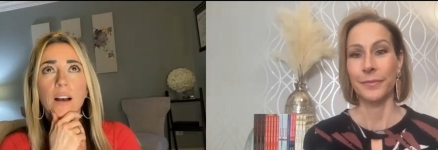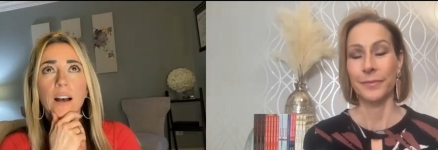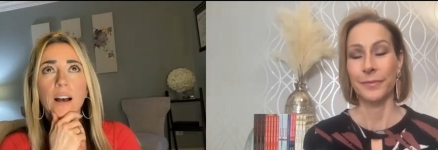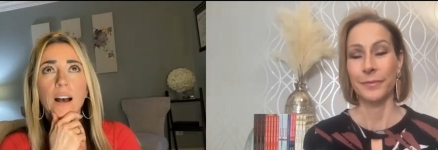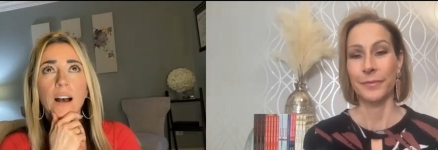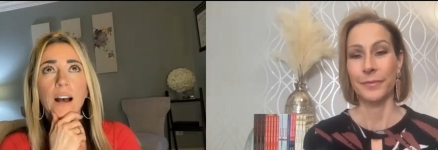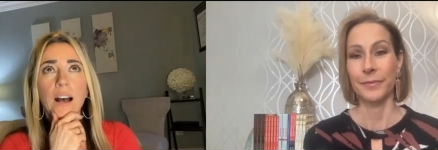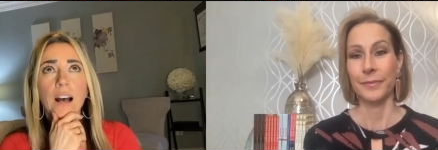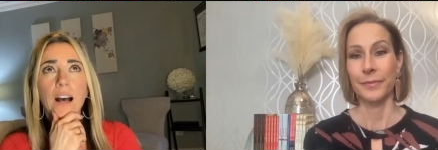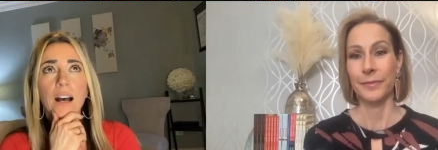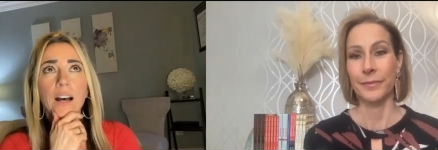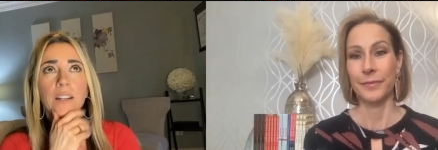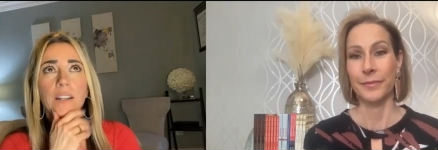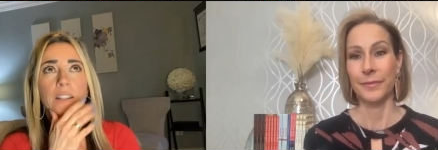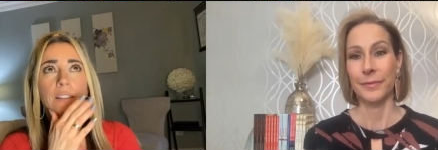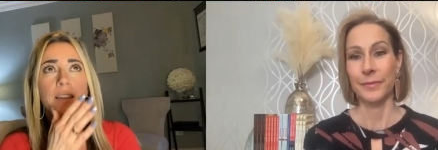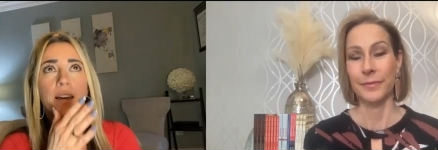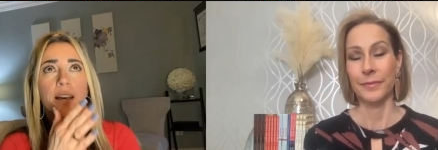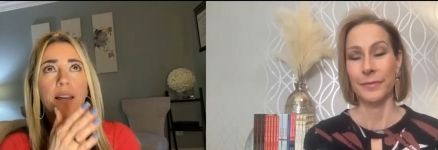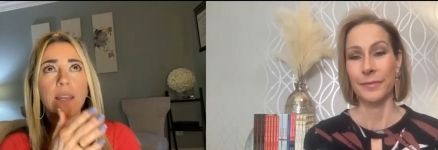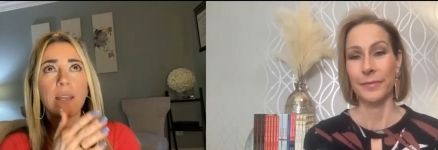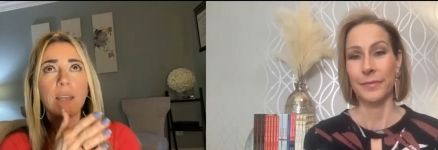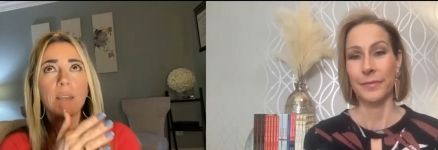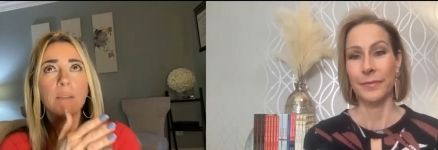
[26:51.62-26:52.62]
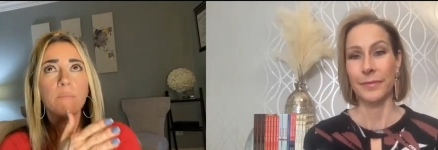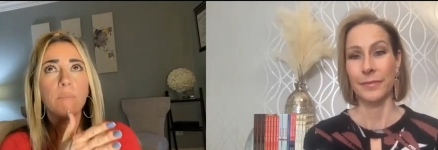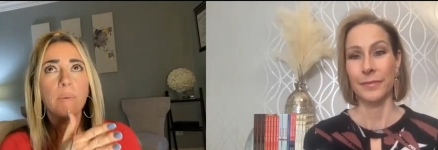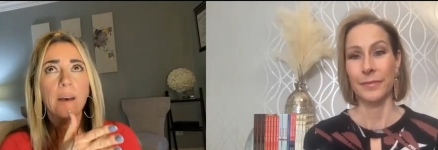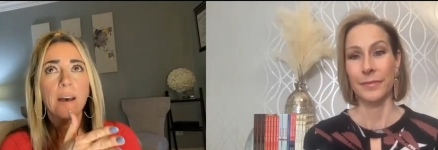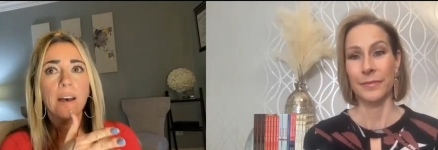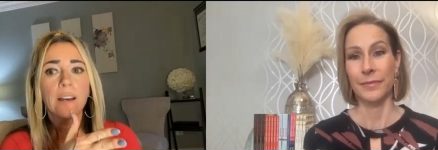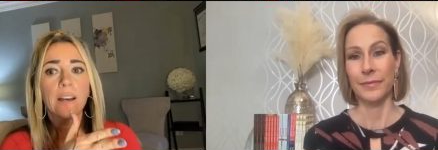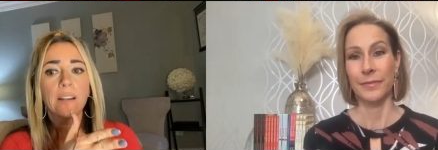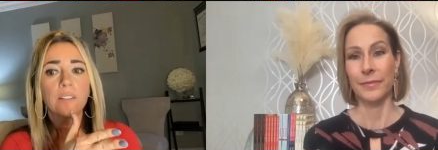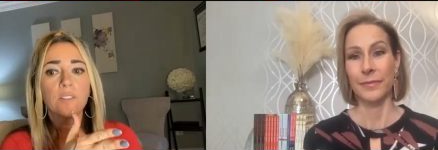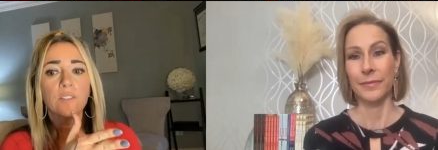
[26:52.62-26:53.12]
Speaker 1: How did that
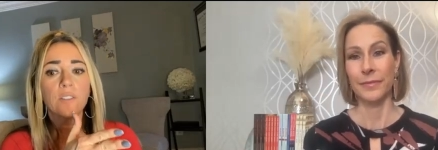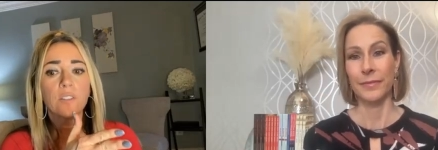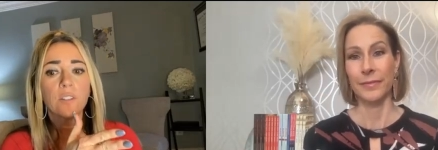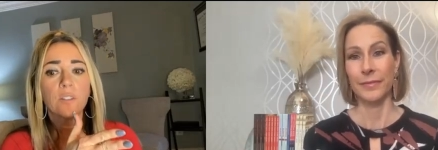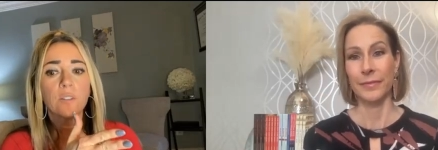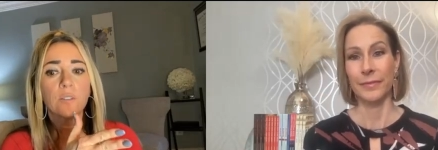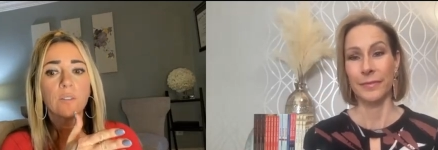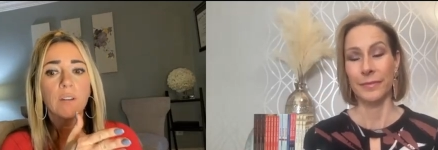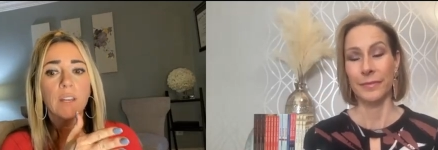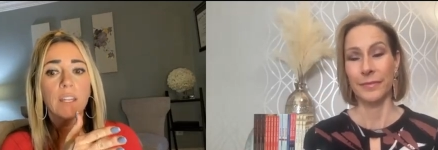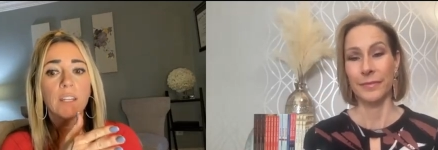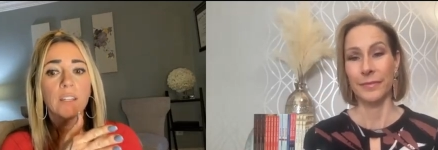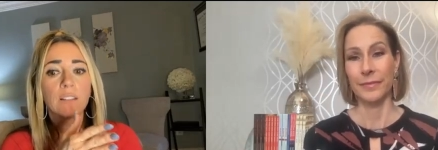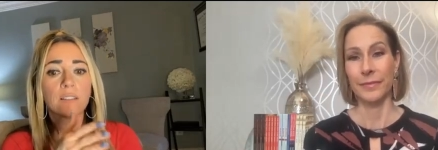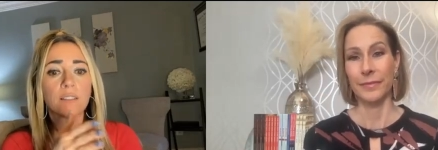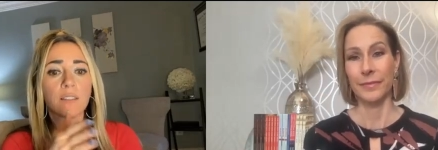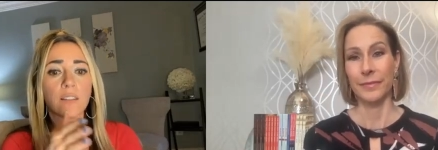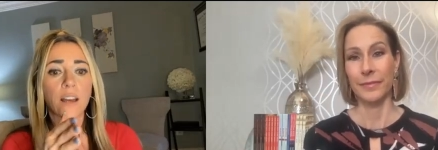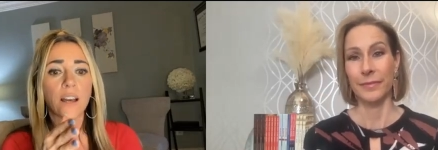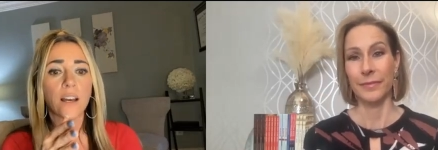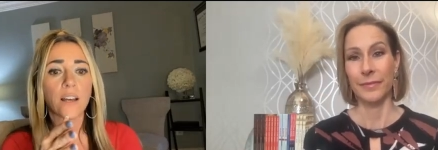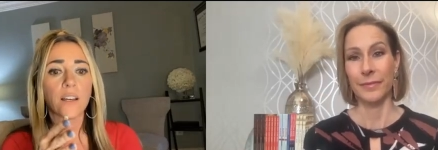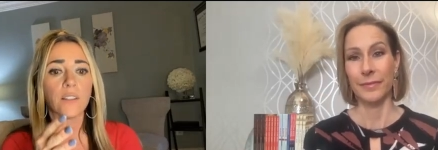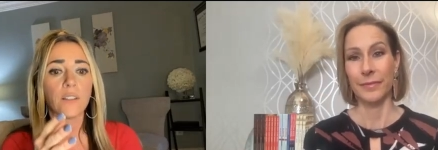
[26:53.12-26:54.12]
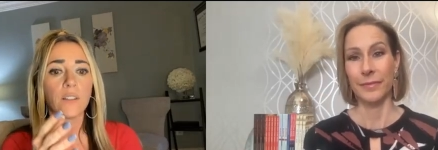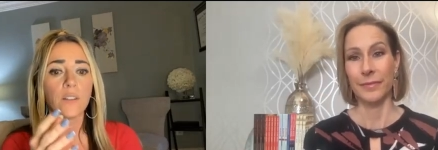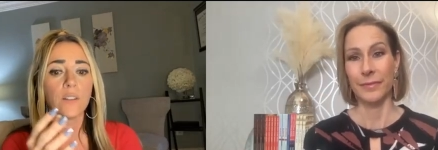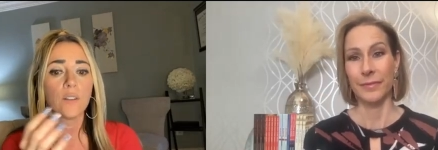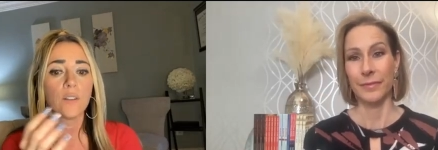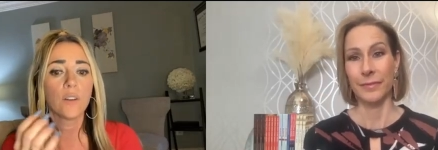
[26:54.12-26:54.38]
impact you? And is that